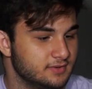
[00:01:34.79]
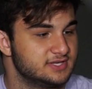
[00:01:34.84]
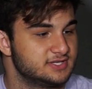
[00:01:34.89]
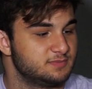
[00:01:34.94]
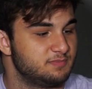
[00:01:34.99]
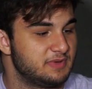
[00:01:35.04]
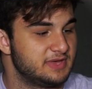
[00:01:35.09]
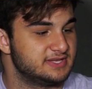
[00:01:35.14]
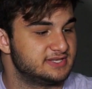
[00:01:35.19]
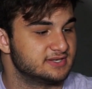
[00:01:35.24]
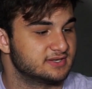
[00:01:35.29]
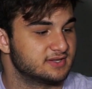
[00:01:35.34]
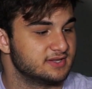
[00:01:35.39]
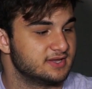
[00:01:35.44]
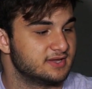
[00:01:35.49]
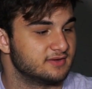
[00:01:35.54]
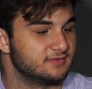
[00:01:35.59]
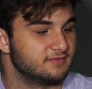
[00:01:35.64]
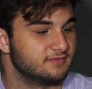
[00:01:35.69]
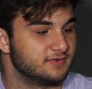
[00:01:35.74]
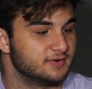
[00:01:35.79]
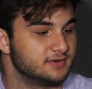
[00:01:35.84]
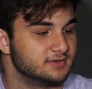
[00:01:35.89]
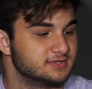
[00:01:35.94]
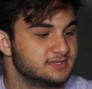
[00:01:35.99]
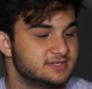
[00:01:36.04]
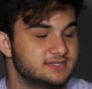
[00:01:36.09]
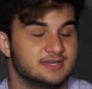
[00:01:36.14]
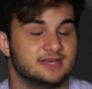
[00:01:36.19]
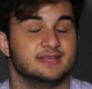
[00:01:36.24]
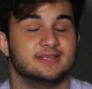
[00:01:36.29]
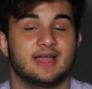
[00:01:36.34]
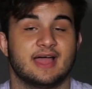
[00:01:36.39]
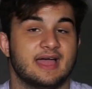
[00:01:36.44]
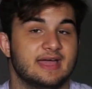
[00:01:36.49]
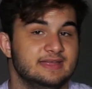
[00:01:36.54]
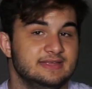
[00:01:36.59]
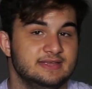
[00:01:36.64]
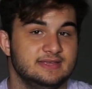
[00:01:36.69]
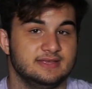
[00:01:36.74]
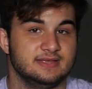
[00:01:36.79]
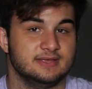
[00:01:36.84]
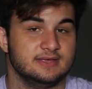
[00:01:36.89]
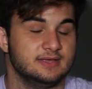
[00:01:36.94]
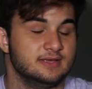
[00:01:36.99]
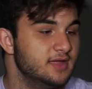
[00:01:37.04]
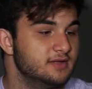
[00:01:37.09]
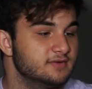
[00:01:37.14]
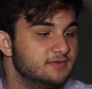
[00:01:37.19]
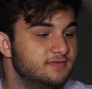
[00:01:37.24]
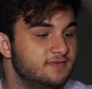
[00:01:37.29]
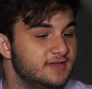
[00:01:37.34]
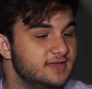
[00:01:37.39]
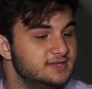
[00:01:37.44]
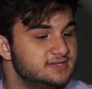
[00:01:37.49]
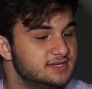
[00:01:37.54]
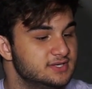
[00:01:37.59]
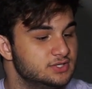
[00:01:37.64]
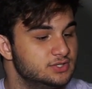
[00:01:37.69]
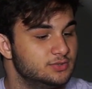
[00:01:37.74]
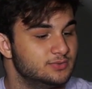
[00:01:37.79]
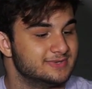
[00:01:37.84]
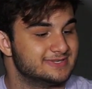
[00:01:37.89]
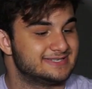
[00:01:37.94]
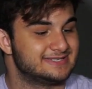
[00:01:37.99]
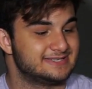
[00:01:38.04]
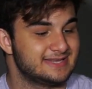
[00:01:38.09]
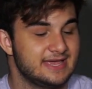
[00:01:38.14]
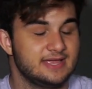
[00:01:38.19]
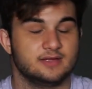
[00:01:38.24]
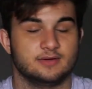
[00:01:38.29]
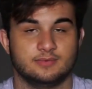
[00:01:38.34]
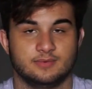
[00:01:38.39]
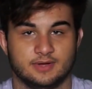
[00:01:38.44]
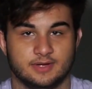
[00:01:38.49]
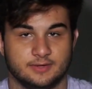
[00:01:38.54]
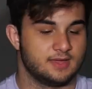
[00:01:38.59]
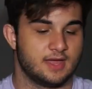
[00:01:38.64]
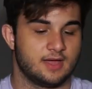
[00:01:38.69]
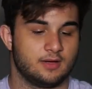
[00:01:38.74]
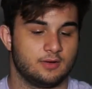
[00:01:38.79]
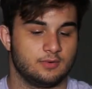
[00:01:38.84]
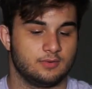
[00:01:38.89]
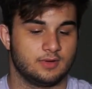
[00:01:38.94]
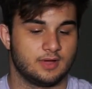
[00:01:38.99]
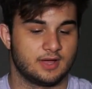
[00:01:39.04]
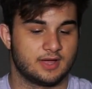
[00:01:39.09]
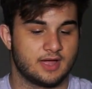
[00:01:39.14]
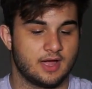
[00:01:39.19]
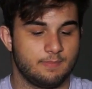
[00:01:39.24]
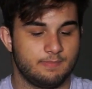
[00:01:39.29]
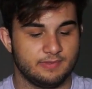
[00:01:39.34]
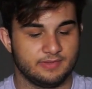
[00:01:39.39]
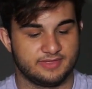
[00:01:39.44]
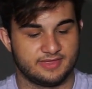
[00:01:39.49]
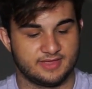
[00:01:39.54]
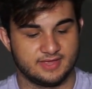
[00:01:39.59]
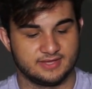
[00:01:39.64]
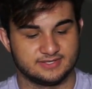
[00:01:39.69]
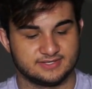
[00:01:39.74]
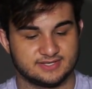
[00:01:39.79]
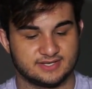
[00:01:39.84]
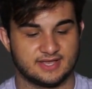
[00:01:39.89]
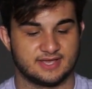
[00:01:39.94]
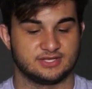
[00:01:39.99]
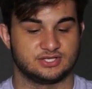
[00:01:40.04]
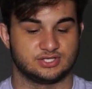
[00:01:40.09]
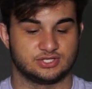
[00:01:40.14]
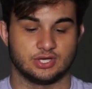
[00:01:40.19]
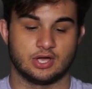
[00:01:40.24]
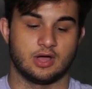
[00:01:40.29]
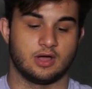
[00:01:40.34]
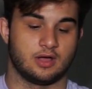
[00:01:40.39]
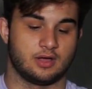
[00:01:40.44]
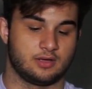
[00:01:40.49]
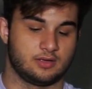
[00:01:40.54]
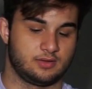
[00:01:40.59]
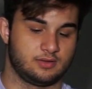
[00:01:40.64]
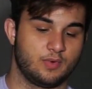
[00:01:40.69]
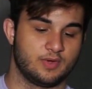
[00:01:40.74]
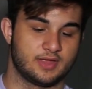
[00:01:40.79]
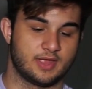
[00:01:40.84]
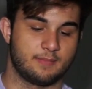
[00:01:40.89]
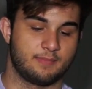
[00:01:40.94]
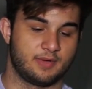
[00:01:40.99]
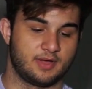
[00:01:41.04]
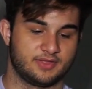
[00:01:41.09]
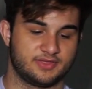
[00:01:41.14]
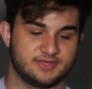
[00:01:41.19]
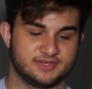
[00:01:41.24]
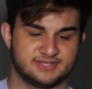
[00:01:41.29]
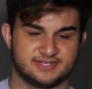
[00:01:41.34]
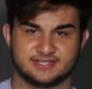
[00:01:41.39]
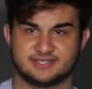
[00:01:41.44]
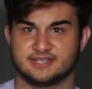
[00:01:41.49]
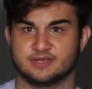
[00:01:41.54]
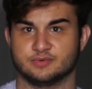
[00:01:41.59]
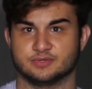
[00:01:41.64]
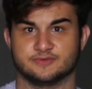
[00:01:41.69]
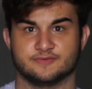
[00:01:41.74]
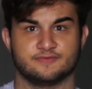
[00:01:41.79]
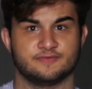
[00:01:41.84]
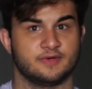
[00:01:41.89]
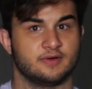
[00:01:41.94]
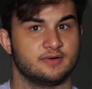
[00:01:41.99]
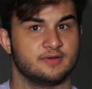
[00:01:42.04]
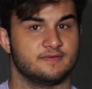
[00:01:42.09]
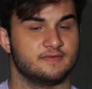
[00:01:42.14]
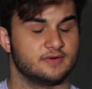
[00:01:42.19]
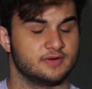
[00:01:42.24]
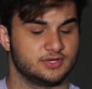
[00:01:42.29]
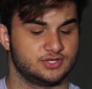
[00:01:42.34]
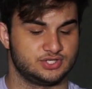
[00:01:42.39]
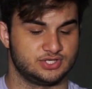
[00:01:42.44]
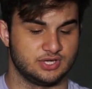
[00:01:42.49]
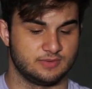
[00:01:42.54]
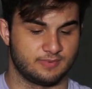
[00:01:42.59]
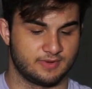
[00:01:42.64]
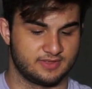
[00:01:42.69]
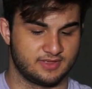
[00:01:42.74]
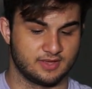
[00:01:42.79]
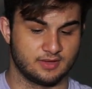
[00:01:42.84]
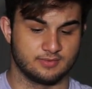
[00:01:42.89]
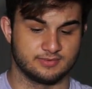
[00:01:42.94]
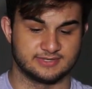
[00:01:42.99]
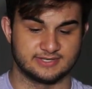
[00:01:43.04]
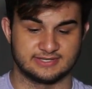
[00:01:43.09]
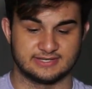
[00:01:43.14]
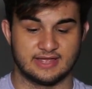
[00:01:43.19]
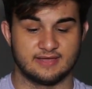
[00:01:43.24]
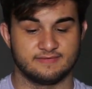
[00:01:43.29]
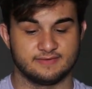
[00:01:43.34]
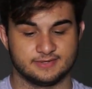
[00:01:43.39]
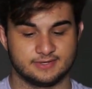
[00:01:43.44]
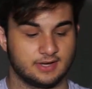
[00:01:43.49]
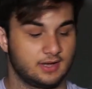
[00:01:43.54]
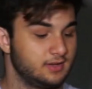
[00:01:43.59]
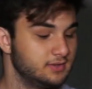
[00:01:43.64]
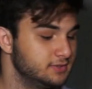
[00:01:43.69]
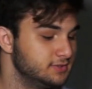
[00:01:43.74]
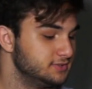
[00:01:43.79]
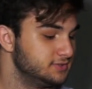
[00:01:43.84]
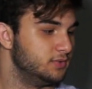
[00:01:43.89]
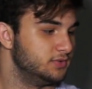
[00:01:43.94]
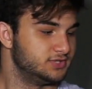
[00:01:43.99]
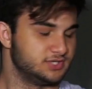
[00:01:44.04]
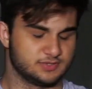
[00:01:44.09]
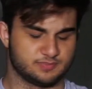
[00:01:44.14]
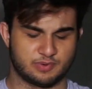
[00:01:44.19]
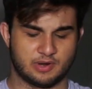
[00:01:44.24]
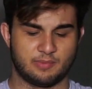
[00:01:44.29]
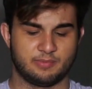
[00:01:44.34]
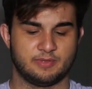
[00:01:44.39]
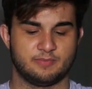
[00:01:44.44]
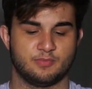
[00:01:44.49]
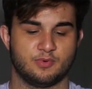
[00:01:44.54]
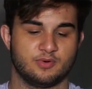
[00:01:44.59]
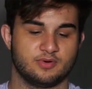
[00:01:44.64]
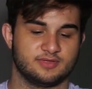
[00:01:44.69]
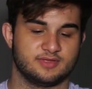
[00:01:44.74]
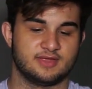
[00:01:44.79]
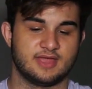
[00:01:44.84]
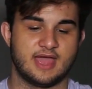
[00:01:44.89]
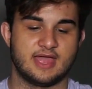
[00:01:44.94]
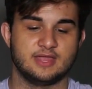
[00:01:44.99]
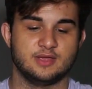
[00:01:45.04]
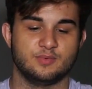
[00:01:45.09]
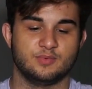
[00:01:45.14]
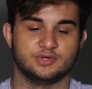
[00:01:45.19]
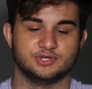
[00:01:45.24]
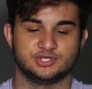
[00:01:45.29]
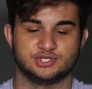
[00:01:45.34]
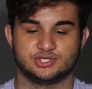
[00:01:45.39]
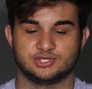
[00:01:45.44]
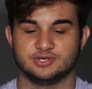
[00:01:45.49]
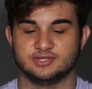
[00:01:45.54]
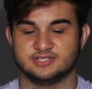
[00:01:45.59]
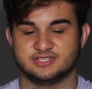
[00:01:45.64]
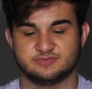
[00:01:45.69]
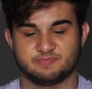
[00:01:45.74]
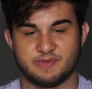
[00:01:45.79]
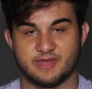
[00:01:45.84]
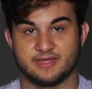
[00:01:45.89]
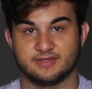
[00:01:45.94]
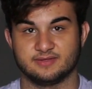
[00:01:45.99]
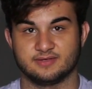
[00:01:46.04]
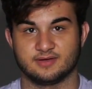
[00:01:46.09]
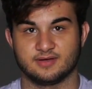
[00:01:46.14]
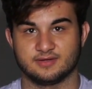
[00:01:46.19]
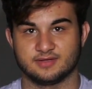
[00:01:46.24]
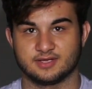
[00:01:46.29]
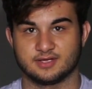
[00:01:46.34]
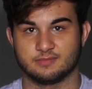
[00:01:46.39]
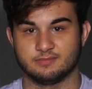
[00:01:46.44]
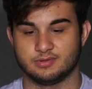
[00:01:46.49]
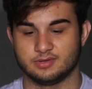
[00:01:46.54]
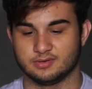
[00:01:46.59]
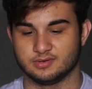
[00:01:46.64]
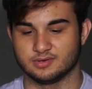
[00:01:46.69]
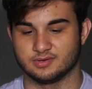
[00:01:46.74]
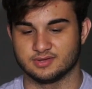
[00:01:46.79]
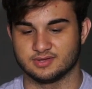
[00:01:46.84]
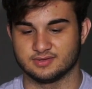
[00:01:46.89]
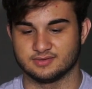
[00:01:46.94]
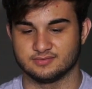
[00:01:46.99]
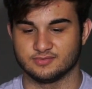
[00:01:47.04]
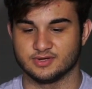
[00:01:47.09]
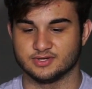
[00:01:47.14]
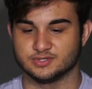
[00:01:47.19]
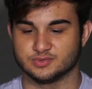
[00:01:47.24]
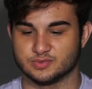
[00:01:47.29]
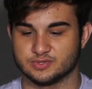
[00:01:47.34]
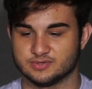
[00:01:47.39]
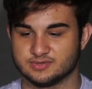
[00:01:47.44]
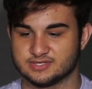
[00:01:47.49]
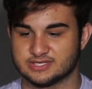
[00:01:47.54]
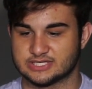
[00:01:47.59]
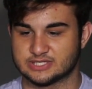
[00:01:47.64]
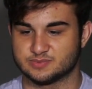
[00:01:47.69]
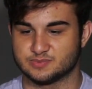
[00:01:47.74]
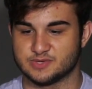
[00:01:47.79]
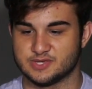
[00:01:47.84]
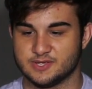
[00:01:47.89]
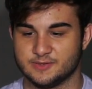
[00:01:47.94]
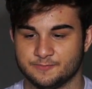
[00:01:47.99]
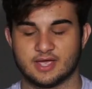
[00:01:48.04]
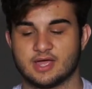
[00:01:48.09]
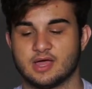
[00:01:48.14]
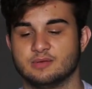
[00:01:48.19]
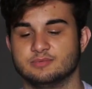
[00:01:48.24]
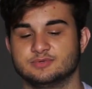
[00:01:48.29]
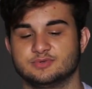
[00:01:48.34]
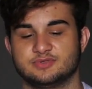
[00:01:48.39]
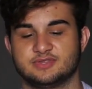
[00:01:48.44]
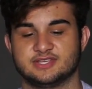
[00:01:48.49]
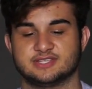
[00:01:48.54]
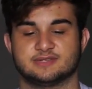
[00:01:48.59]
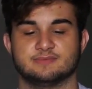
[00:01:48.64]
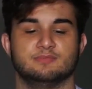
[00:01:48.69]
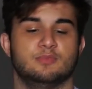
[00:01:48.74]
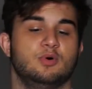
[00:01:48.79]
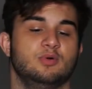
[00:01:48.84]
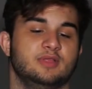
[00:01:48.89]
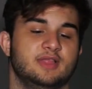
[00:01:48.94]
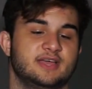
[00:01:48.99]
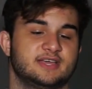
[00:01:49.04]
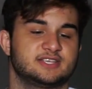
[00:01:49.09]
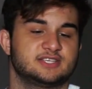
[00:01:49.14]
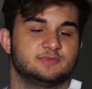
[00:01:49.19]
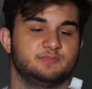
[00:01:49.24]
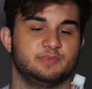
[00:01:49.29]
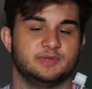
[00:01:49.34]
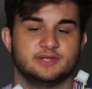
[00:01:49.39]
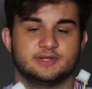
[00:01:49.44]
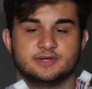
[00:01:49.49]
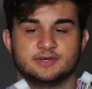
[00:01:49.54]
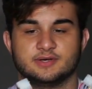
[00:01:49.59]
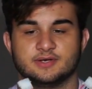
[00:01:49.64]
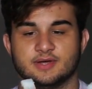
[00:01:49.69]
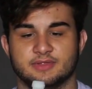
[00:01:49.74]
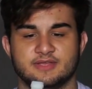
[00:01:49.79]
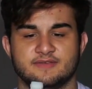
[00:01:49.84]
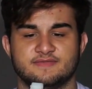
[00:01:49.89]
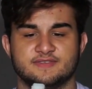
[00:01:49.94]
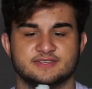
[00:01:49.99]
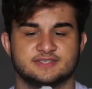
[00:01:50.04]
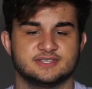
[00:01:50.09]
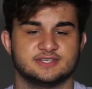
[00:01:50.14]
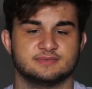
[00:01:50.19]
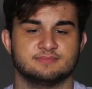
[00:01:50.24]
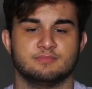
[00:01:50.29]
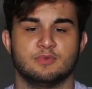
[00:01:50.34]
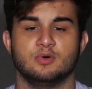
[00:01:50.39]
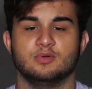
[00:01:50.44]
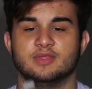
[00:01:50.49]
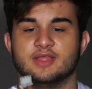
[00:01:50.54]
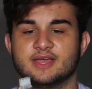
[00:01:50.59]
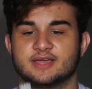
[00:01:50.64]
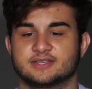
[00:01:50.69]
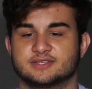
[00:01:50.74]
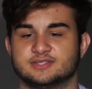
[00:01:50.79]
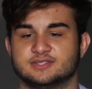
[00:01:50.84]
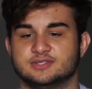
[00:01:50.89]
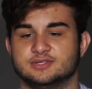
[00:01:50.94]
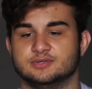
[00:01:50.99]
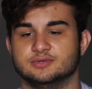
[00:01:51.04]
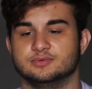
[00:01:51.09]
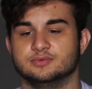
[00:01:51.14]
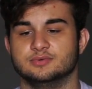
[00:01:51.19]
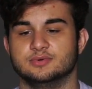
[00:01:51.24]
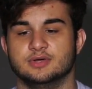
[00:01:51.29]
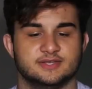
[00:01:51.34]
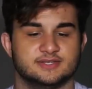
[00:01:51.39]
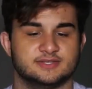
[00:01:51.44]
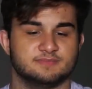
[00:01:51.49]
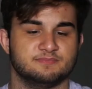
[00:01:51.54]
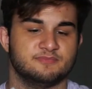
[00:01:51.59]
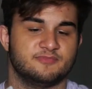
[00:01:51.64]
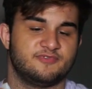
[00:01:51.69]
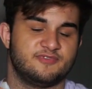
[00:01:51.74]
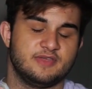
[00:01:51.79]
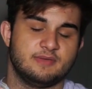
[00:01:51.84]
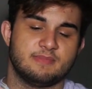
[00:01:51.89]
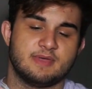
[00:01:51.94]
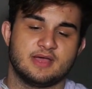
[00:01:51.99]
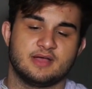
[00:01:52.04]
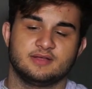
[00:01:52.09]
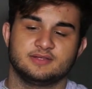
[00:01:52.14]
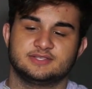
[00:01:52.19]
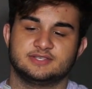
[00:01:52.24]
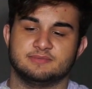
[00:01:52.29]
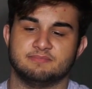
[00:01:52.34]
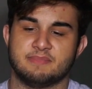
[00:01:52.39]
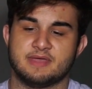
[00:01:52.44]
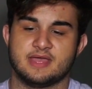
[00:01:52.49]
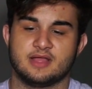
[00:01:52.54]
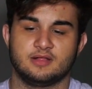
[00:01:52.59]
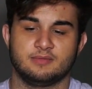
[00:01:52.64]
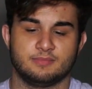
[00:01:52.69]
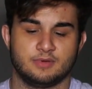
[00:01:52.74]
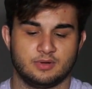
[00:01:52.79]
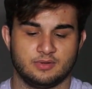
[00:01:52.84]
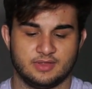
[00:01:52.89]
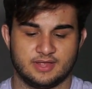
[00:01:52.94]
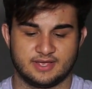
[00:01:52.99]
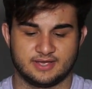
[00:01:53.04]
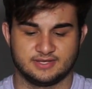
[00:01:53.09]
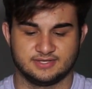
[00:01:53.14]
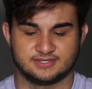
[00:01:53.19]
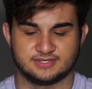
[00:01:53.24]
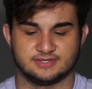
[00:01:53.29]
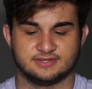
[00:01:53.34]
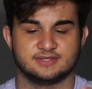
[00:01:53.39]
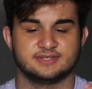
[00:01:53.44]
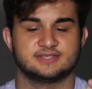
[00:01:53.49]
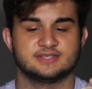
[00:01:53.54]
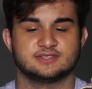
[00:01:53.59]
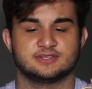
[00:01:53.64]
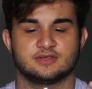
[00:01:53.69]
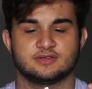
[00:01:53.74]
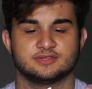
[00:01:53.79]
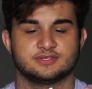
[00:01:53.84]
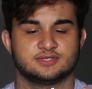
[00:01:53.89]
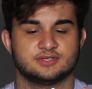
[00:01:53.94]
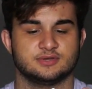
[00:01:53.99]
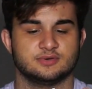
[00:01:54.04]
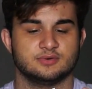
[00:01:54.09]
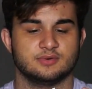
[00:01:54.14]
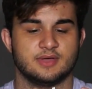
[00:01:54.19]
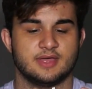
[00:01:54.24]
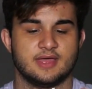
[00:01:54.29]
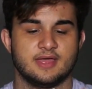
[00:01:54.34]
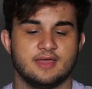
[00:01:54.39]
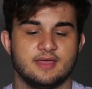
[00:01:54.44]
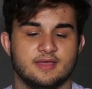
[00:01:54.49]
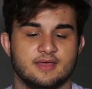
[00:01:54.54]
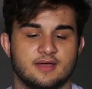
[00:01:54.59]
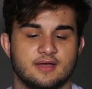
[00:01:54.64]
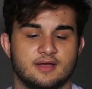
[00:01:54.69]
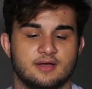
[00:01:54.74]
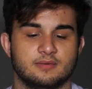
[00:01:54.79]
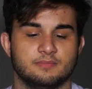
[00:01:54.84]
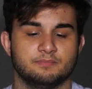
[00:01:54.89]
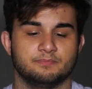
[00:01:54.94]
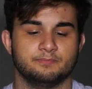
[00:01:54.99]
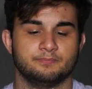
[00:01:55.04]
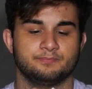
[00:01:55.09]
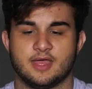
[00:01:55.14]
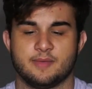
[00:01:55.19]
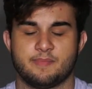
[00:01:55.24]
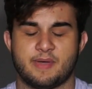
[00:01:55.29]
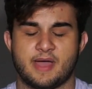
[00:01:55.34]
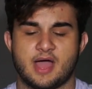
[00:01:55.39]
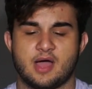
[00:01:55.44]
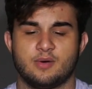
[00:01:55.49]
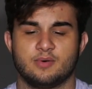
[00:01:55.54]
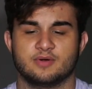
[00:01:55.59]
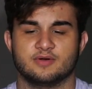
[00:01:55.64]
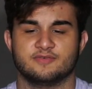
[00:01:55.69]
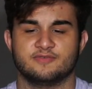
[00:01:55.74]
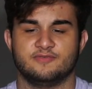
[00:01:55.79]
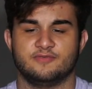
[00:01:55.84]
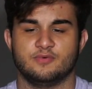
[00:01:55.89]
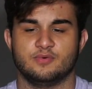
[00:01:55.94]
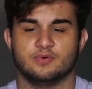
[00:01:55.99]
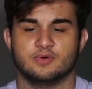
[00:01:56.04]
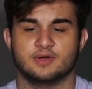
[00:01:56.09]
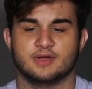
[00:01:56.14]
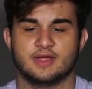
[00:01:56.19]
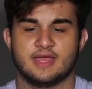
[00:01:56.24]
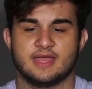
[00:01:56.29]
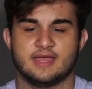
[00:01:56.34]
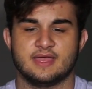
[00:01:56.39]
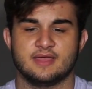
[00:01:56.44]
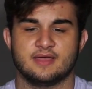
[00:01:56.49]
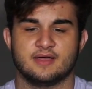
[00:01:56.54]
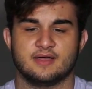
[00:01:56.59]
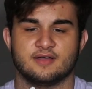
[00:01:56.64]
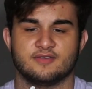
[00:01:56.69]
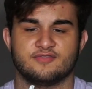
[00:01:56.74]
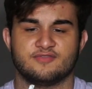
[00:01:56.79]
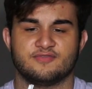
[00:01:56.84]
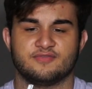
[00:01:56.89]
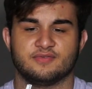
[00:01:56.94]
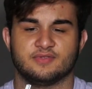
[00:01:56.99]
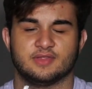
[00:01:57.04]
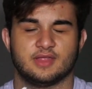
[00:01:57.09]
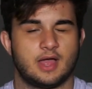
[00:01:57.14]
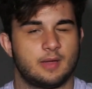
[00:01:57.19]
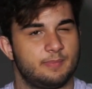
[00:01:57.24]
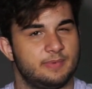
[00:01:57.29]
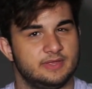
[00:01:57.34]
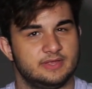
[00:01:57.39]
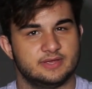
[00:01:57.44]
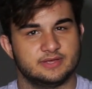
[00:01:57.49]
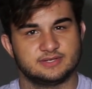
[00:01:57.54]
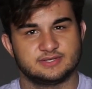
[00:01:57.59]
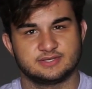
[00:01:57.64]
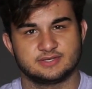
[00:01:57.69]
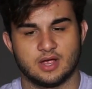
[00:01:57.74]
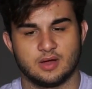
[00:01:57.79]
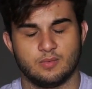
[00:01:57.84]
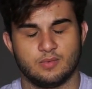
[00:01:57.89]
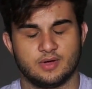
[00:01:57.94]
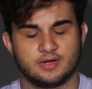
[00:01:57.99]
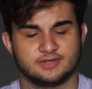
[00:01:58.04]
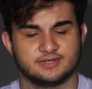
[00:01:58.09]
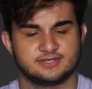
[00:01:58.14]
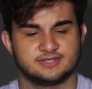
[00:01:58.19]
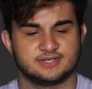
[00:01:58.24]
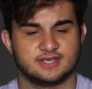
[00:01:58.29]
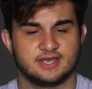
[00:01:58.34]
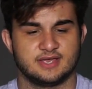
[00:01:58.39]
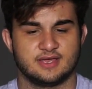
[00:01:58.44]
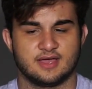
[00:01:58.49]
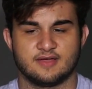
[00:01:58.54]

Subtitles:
This basically converts an IDE interface into a SATA one. Now, a couple things that I saw when I bought this. This thing was very, very cheap. I think it was $11, which is probably more than anyone should spend on a computer that runs Windows XP. It comes with this Molex splitter. I believe this is Molex 2. This is female to male Molex, and this is also a power for a floppy disk, I want to say.